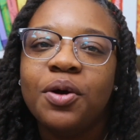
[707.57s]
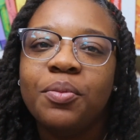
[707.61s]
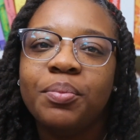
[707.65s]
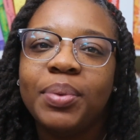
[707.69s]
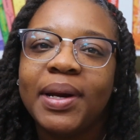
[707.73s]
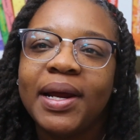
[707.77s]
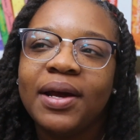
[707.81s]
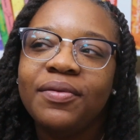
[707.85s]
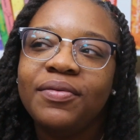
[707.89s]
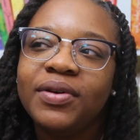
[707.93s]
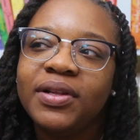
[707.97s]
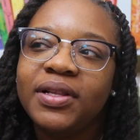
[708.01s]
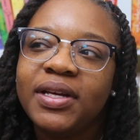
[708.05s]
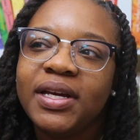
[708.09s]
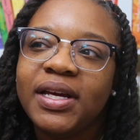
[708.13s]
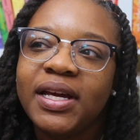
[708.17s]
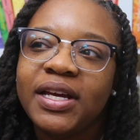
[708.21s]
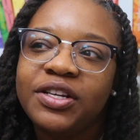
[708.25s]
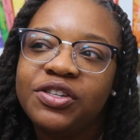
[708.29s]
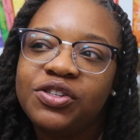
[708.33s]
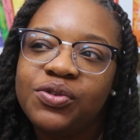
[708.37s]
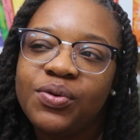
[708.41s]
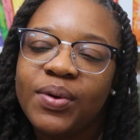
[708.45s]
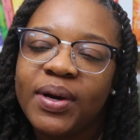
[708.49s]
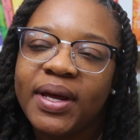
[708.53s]
But I really
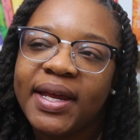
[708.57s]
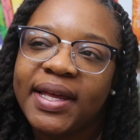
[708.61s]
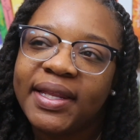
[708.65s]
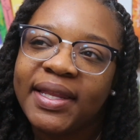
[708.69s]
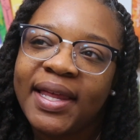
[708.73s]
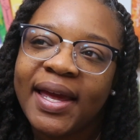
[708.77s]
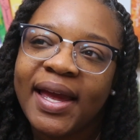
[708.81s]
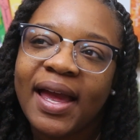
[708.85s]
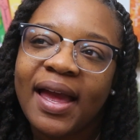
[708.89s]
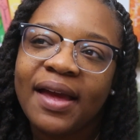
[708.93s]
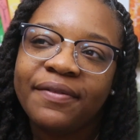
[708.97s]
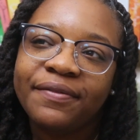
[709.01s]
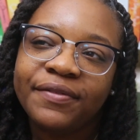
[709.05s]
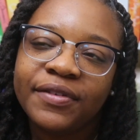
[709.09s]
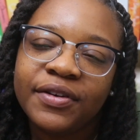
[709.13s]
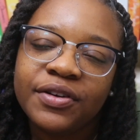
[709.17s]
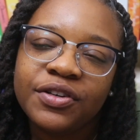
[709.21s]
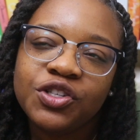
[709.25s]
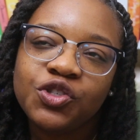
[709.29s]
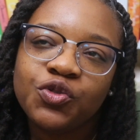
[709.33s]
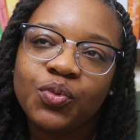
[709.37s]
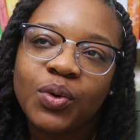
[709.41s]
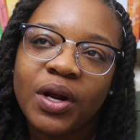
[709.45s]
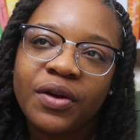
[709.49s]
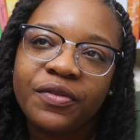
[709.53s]
enjoy it. Like, at
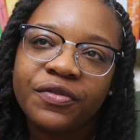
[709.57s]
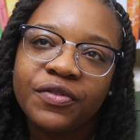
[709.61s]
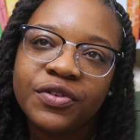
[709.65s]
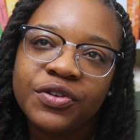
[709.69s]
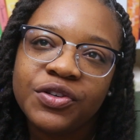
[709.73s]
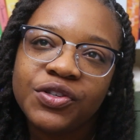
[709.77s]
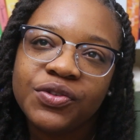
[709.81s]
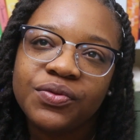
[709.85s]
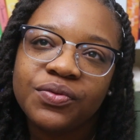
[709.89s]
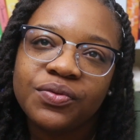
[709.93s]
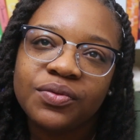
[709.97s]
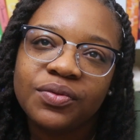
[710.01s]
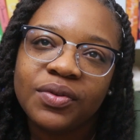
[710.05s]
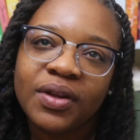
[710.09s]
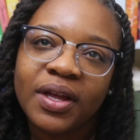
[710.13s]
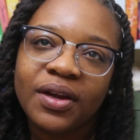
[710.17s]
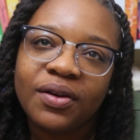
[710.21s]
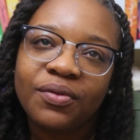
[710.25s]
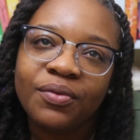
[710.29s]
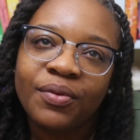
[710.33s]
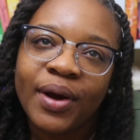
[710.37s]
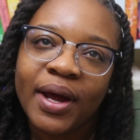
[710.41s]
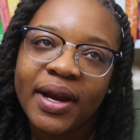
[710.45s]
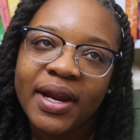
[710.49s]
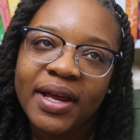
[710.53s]
first, when I first
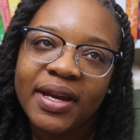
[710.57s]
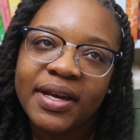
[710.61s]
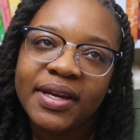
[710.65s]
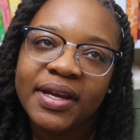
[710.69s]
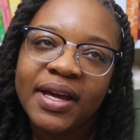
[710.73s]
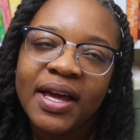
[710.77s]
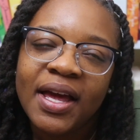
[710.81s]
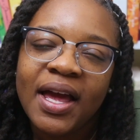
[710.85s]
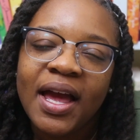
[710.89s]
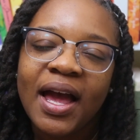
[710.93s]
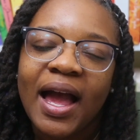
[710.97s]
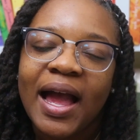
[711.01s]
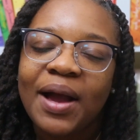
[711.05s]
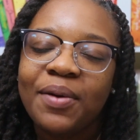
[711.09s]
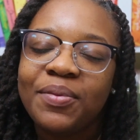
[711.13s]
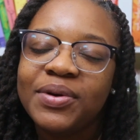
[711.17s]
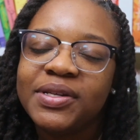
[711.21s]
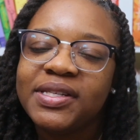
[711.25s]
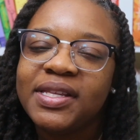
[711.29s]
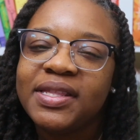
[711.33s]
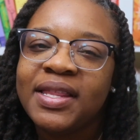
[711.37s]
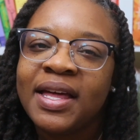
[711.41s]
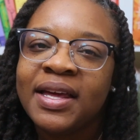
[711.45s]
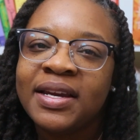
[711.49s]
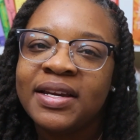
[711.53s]
like read it, I
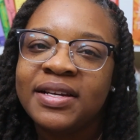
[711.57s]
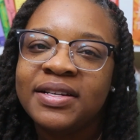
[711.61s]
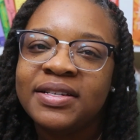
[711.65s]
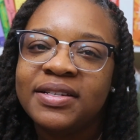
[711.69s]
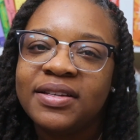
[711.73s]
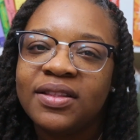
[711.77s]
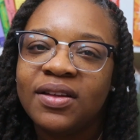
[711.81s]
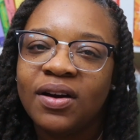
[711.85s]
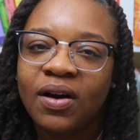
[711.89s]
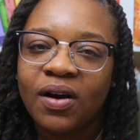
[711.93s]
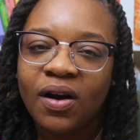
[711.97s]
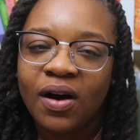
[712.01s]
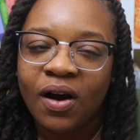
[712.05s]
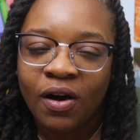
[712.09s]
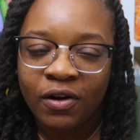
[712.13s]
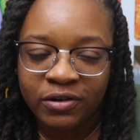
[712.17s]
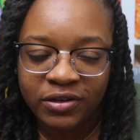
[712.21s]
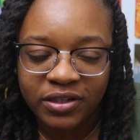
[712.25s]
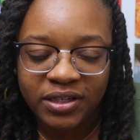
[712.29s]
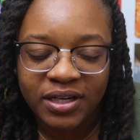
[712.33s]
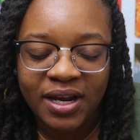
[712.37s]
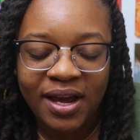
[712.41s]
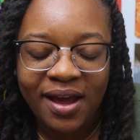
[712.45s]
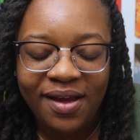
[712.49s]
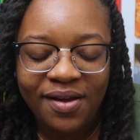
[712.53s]
wasn't that into the
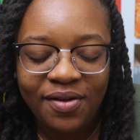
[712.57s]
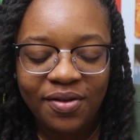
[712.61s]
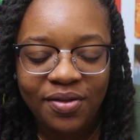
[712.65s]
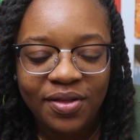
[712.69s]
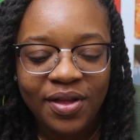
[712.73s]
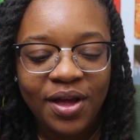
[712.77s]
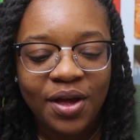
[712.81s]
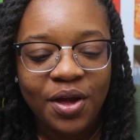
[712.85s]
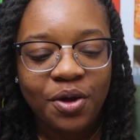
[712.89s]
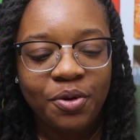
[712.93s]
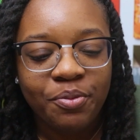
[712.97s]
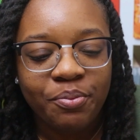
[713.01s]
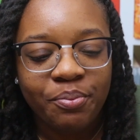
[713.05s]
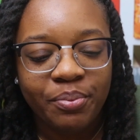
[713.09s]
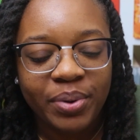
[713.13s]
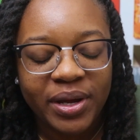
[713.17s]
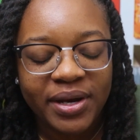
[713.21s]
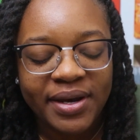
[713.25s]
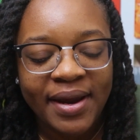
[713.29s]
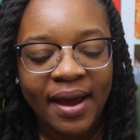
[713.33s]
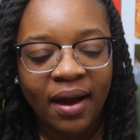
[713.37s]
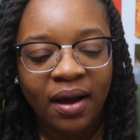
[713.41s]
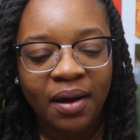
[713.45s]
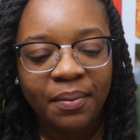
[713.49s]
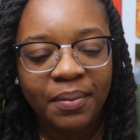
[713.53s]
art style, but
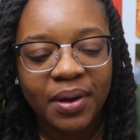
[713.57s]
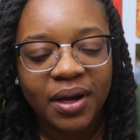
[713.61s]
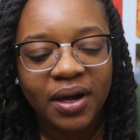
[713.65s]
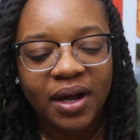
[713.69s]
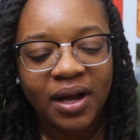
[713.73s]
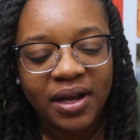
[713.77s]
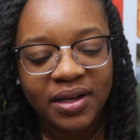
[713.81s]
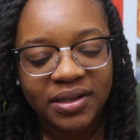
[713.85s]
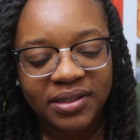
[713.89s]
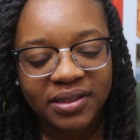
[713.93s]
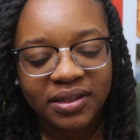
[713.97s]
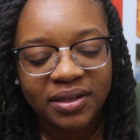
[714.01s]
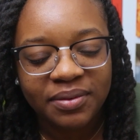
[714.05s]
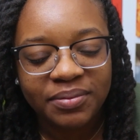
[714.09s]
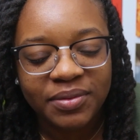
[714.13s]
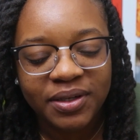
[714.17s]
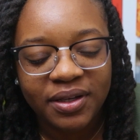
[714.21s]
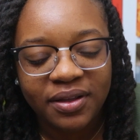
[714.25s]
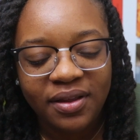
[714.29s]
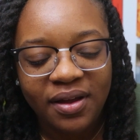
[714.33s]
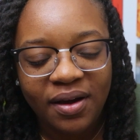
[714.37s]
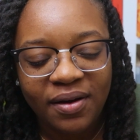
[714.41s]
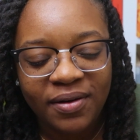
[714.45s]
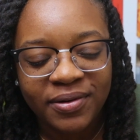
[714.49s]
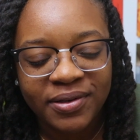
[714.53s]
now I'm accustomed
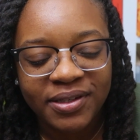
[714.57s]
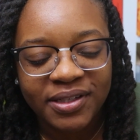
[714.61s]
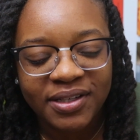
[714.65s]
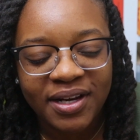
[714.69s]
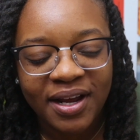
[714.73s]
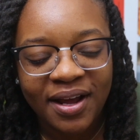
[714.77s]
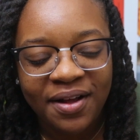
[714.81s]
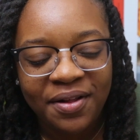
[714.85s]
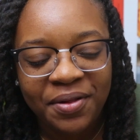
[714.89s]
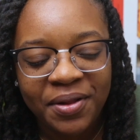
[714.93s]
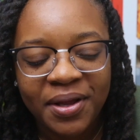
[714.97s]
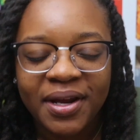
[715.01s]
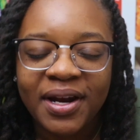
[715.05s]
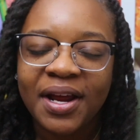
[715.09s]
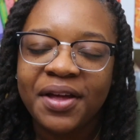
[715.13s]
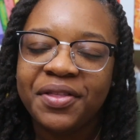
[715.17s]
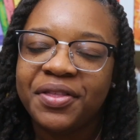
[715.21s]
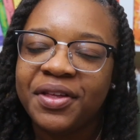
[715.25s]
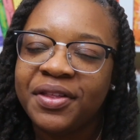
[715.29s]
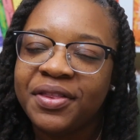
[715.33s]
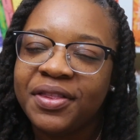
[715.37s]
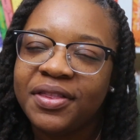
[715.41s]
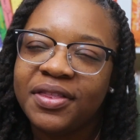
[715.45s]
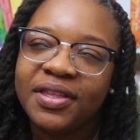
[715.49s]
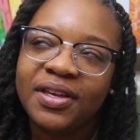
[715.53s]
to the art style, and I
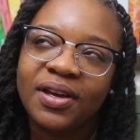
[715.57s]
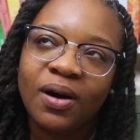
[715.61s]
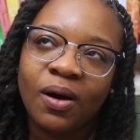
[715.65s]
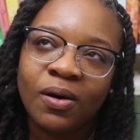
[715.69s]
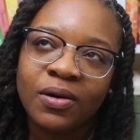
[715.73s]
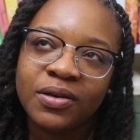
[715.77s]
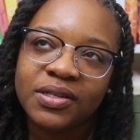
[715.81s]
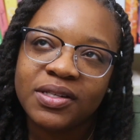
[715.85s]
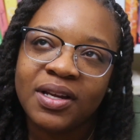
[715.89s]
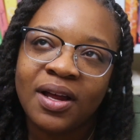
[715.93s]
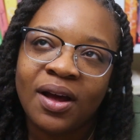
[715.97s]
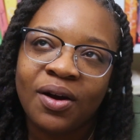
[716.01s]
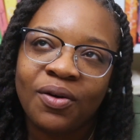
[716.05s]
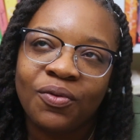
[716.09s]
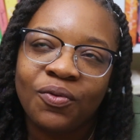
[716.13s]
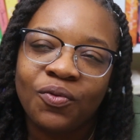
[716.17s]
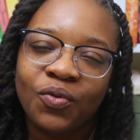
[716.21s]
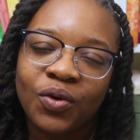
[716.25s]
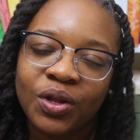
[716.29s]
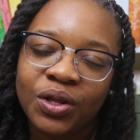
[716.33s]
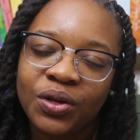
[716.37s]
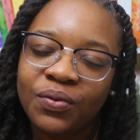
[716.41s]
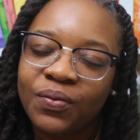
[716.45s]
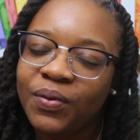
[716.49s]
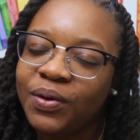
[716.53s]
think that the art style
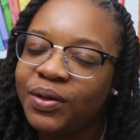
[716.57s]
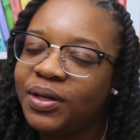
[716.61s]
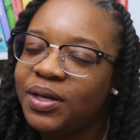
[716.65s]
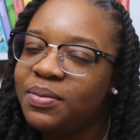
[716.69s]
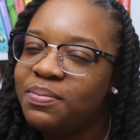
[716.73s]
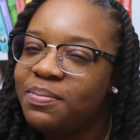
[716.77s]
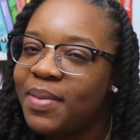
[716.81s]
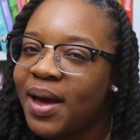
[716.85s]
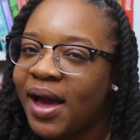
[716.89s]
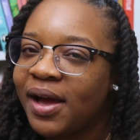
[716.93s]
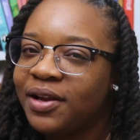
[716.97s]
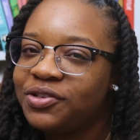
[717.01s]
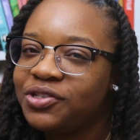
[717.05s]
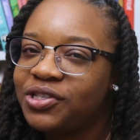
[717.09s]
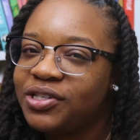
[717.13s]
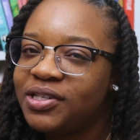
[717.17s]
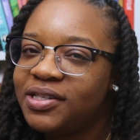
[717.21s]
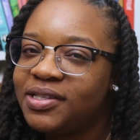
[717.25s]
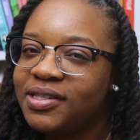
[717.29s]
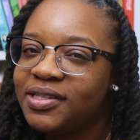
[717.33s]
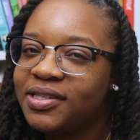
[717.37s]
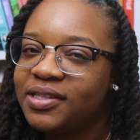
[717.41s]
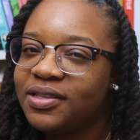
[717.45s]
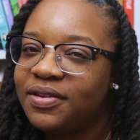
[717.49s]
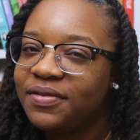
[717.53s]
really, really
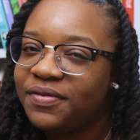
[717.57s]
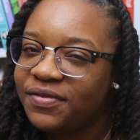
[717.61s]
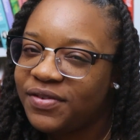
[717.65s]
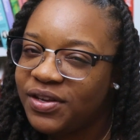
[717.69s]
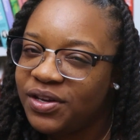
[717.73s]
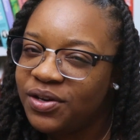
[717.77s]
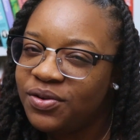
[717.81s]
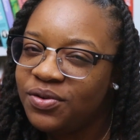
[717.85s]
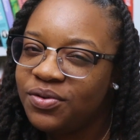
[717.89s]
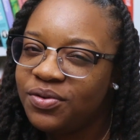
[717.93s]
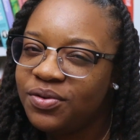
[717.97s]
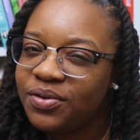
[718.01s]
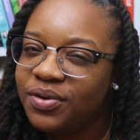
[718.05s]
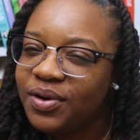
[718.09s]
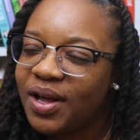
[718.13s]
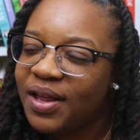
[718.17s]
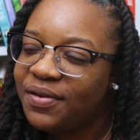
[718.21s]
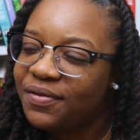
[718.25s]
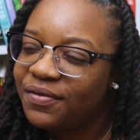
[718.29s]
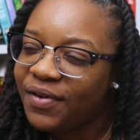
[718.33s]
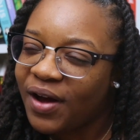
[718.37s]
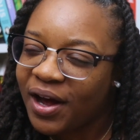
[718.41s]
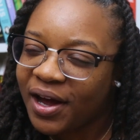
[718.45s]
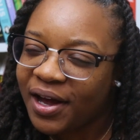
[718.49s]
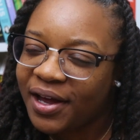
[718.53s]
matches the feel
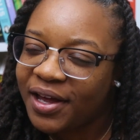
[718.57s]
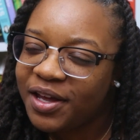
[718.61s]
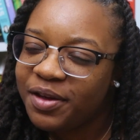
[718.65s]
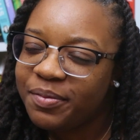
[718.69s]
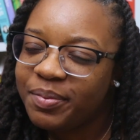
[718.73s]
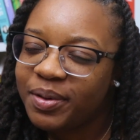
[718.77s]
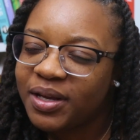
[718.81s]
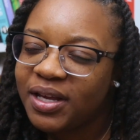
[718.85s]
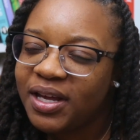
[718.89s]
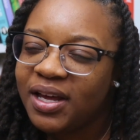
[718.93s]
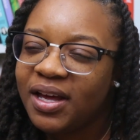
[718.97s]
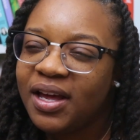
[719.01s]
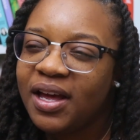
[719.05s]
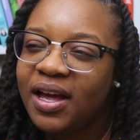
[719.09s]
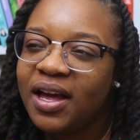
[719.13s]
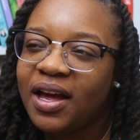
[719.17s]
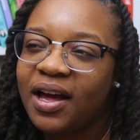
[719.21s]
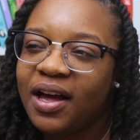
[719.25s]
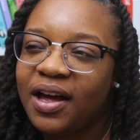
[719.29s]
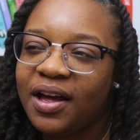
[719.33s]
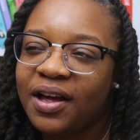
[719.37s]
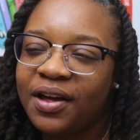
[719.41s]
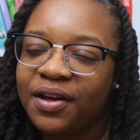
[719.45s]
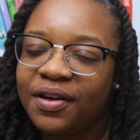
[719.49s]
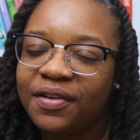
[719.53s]
and vibe
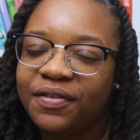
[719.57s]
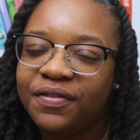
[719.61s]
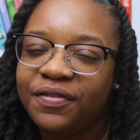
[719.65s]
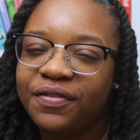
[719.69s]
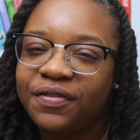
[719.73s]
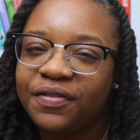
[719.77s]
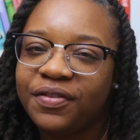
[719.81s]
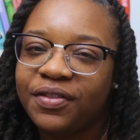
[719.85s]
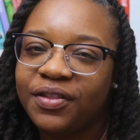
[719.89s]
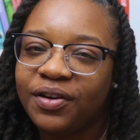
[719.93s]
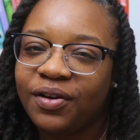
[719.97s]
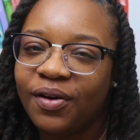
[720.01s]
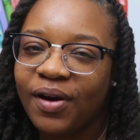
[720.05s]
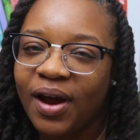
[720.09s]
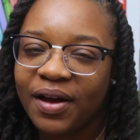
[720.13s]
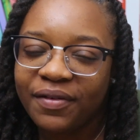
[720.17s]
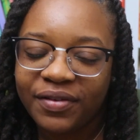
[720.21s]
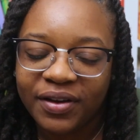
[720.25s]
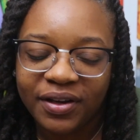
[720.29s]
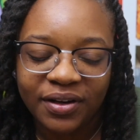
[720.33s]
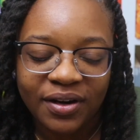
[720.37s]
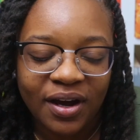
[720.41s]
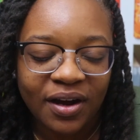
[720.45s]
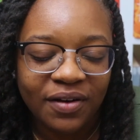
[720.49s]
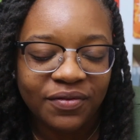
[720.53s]
of the
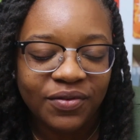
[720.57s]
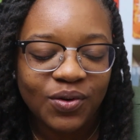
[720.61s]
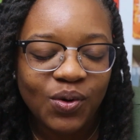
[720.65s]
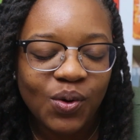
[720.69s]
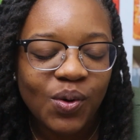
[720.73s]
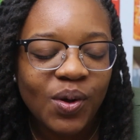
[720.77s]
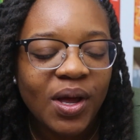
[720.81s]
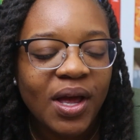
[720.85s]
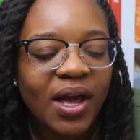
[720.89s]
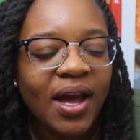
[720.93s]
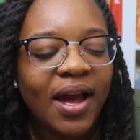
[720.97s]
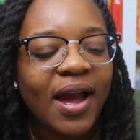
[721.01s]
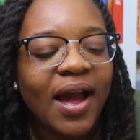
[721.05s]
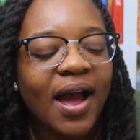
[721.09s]
graphic novel.